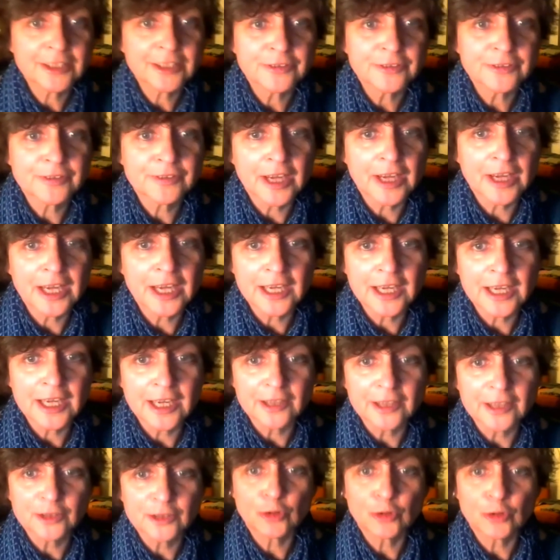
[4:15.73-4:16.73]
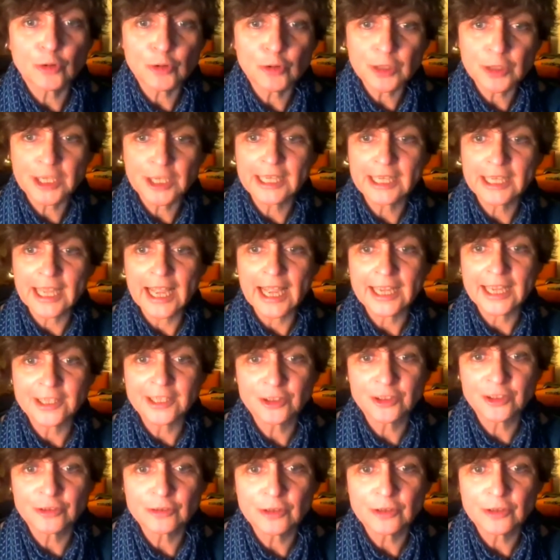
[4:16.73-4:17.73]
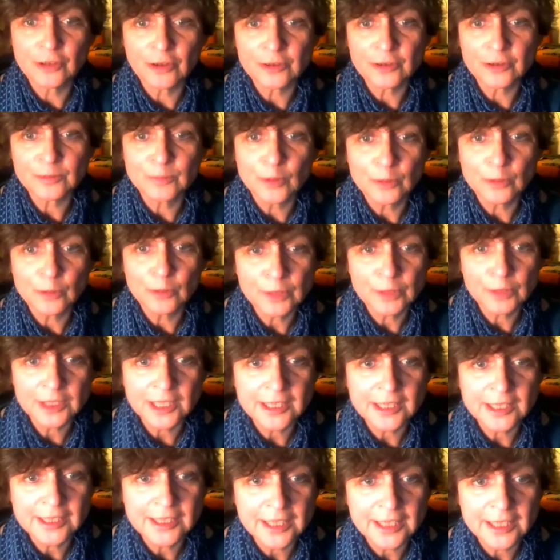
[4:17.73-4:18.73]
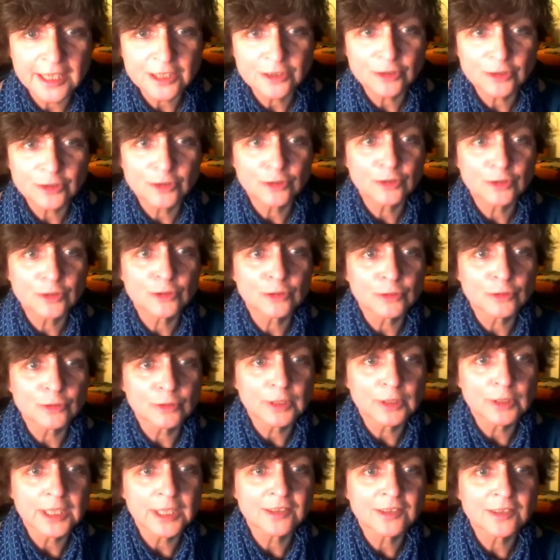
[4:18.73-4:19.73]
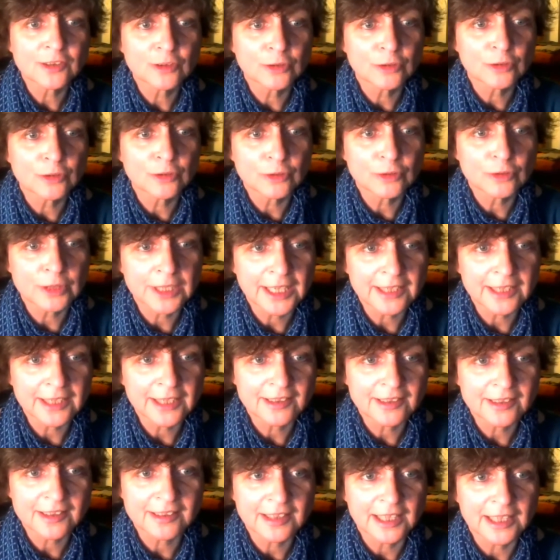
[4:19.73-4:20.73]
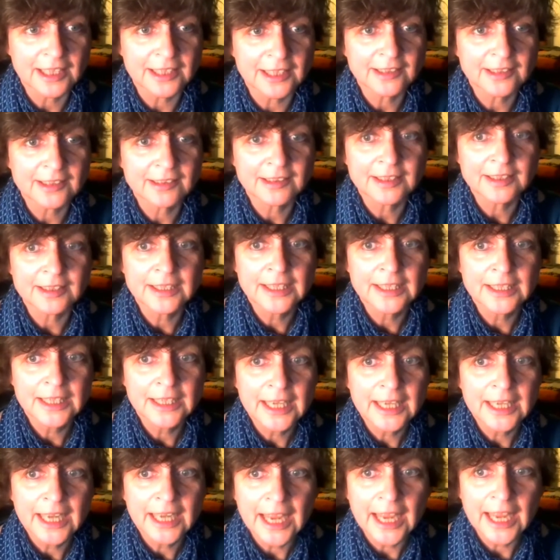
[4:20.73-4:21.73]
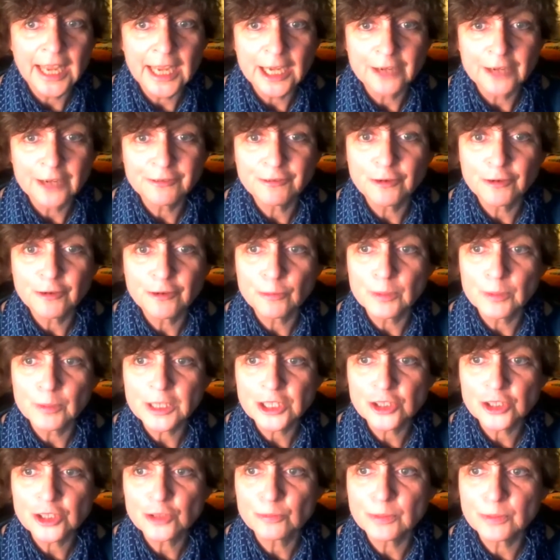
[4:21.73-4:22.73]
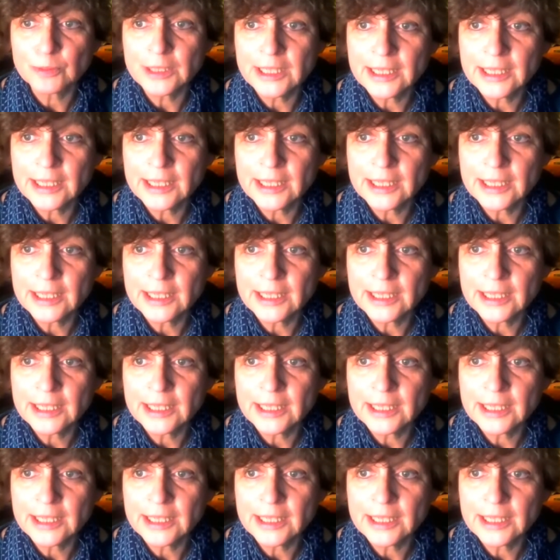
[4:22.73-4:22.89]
of talking at you a lot more, what I'd like to do is to do an exercise for which